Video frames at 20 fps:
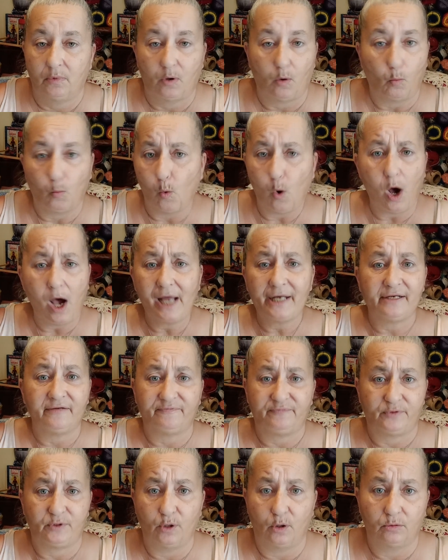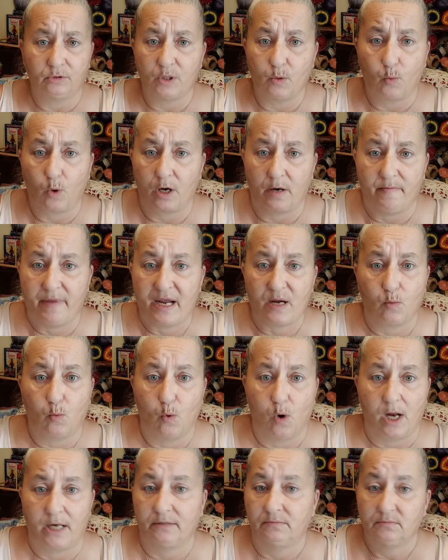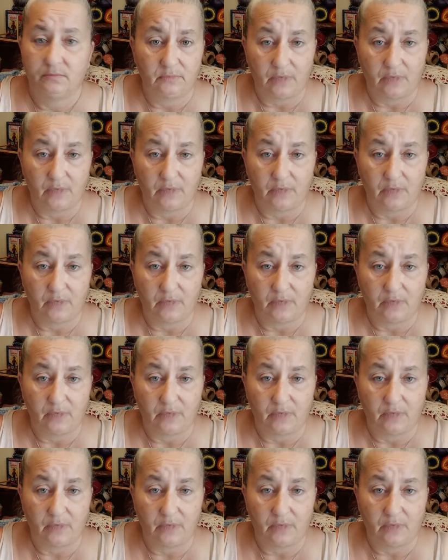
1 if you only want to make one.